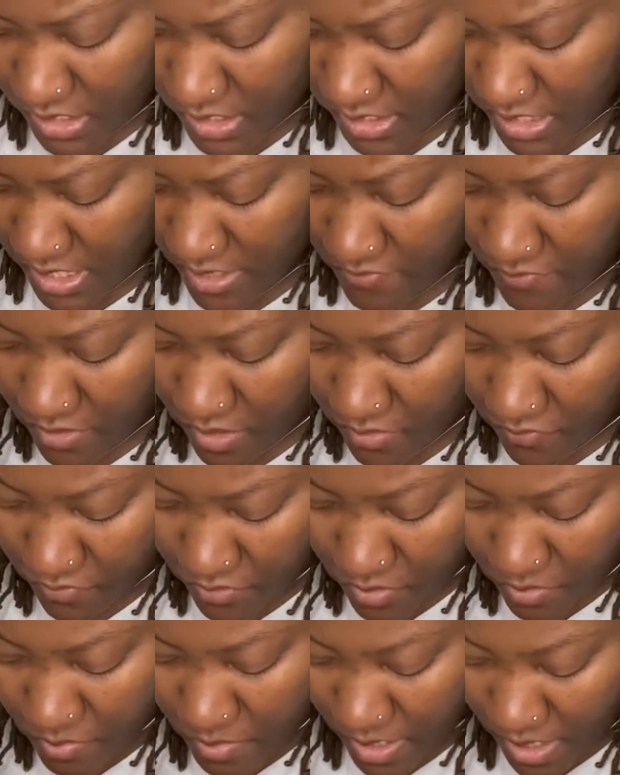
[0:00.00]
Even if
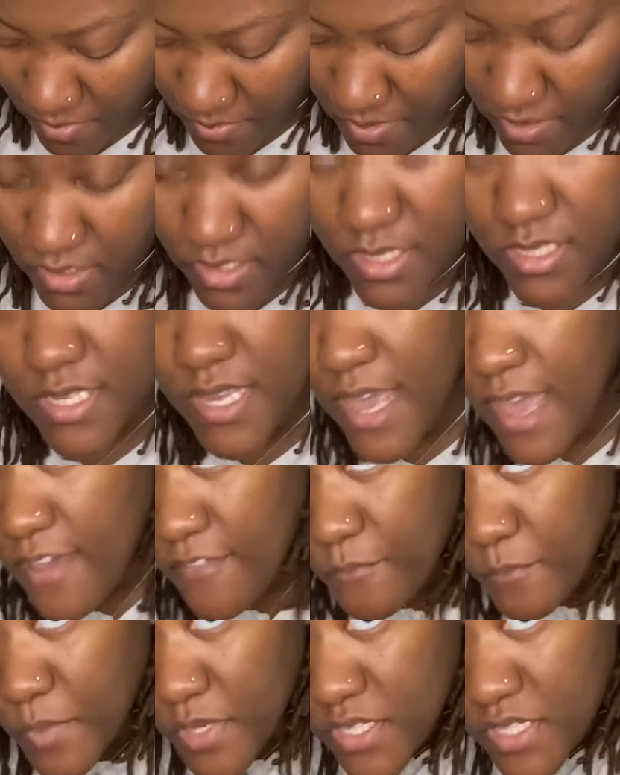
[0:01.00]
your baby doesn't
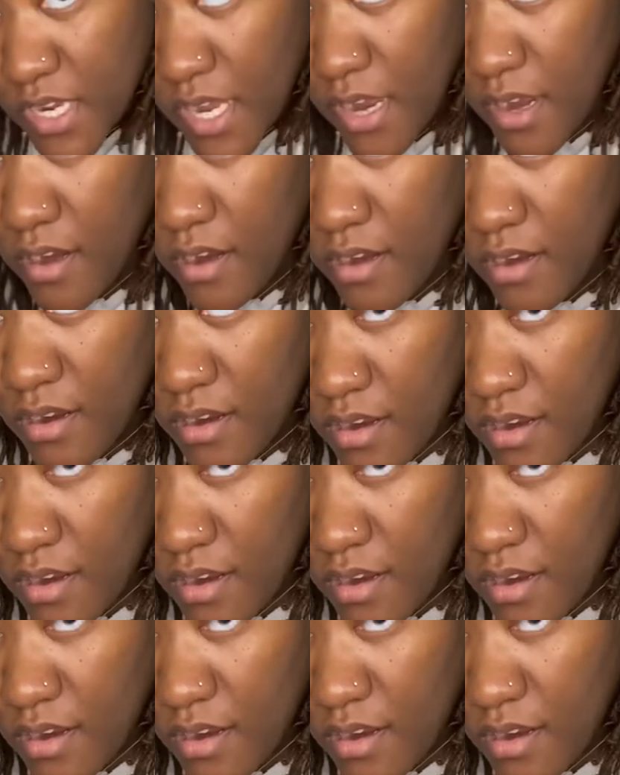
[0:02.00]
have much hair,